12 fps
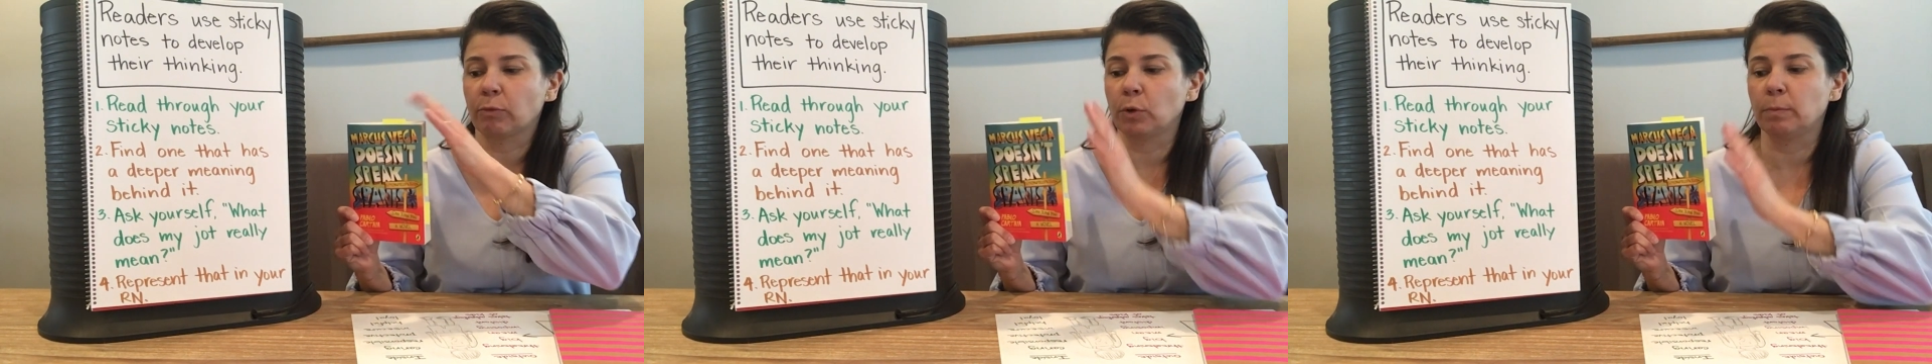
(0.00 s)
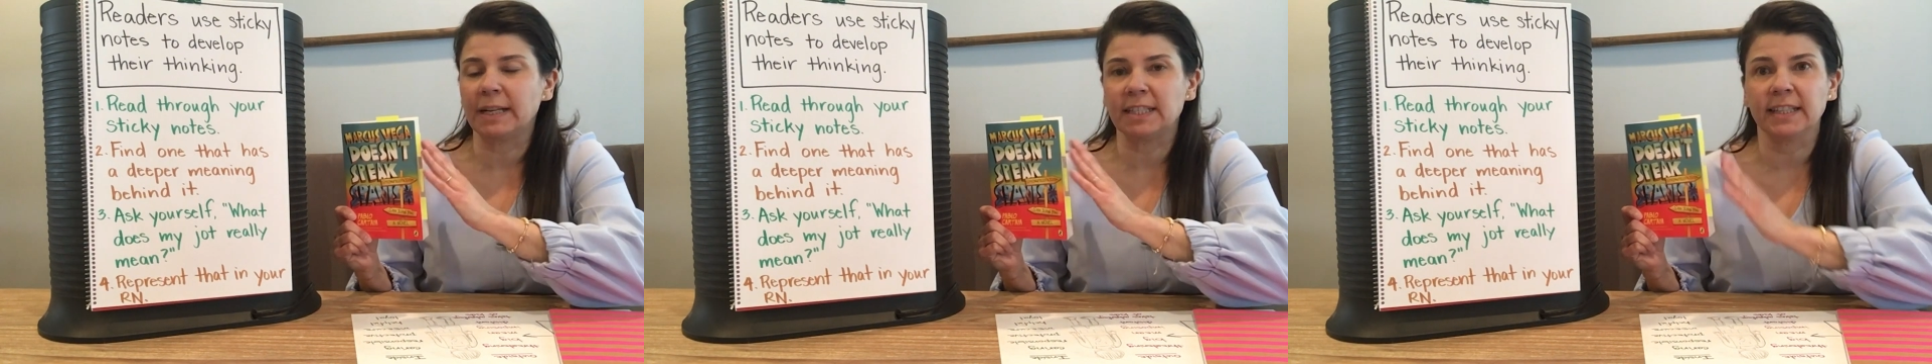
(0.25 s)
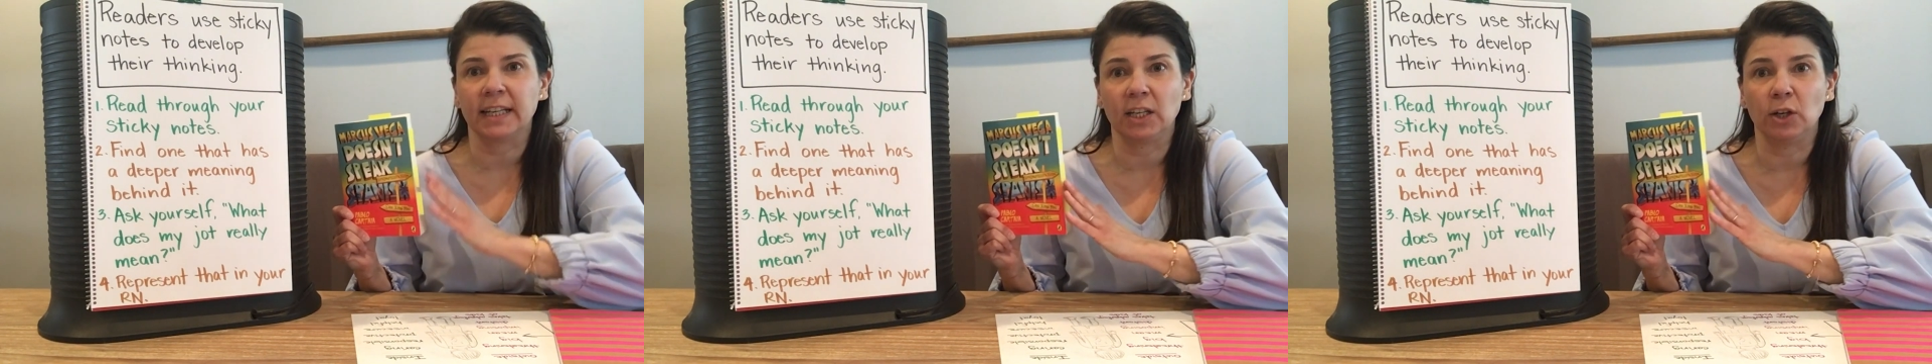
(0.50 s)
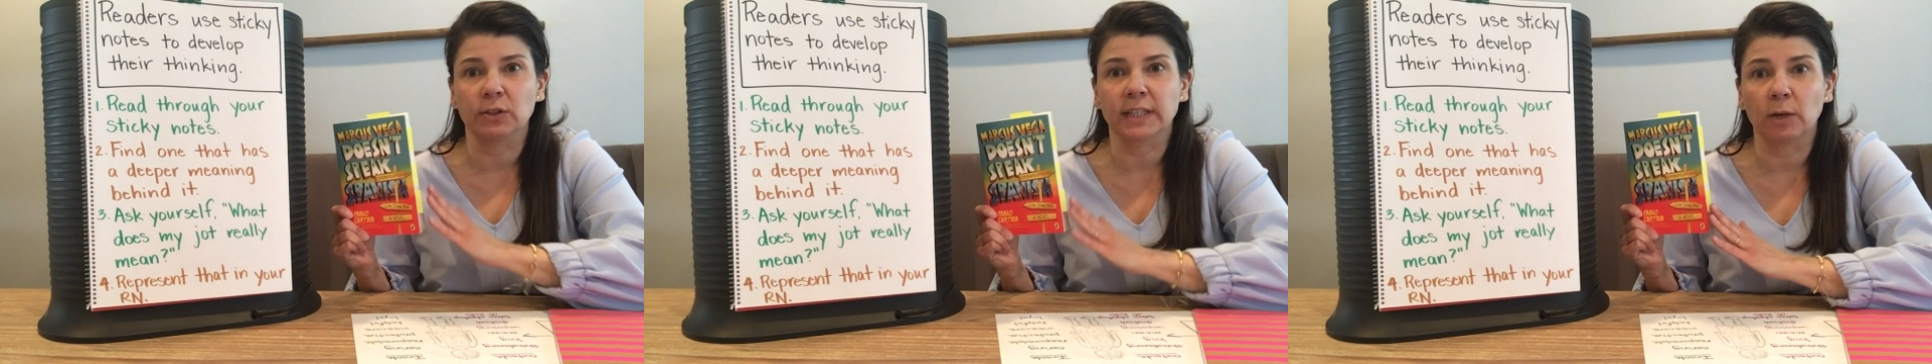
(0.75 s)
through my sticky
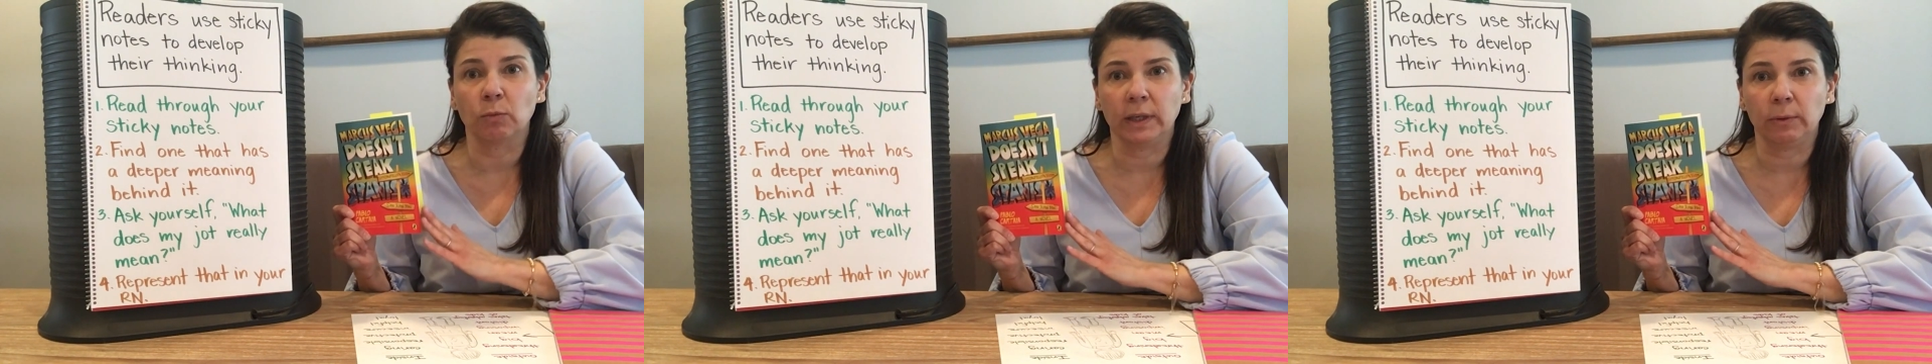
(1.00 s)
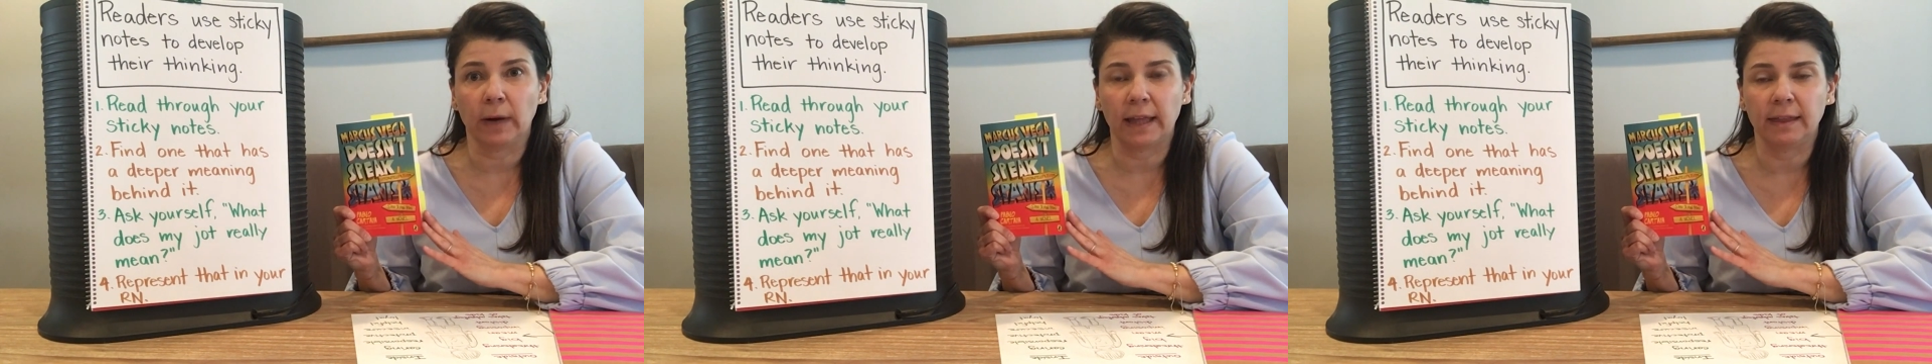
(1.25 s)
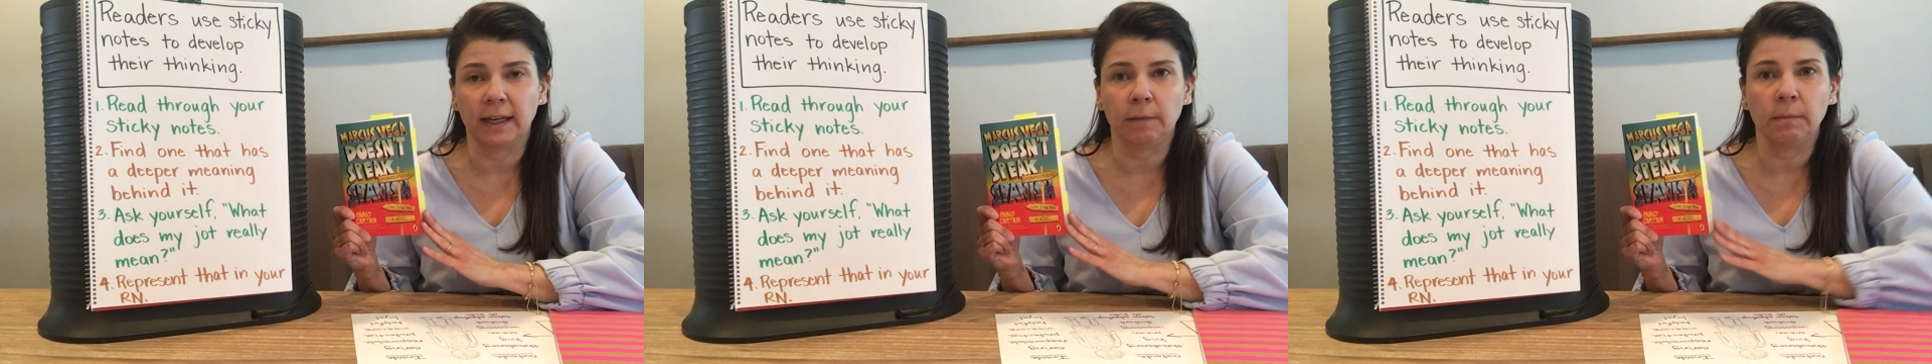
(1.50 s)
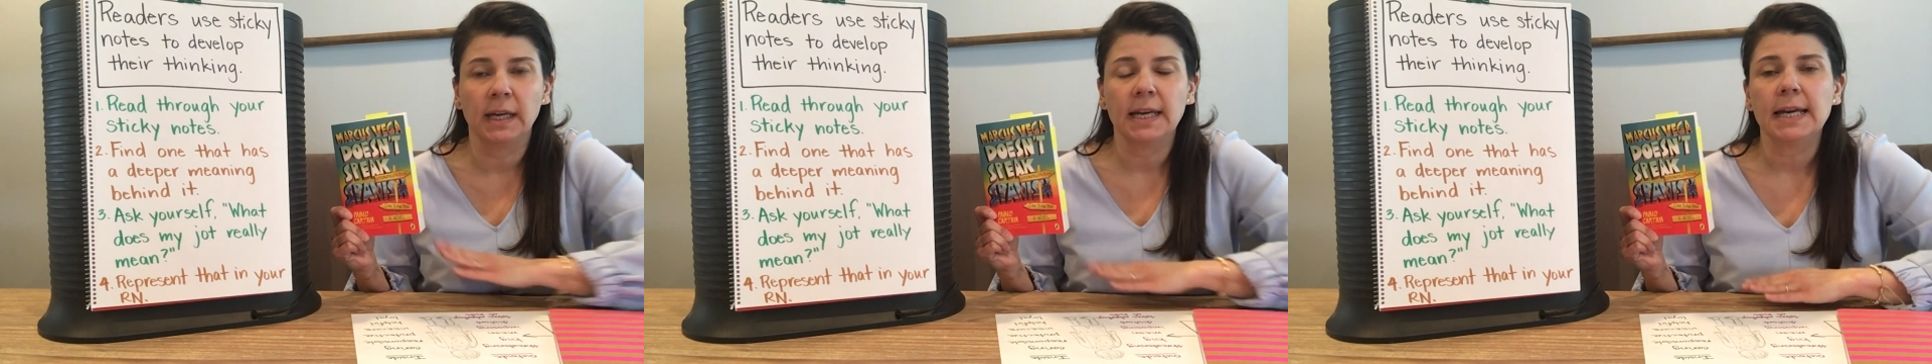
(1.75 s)
notes. I reread them.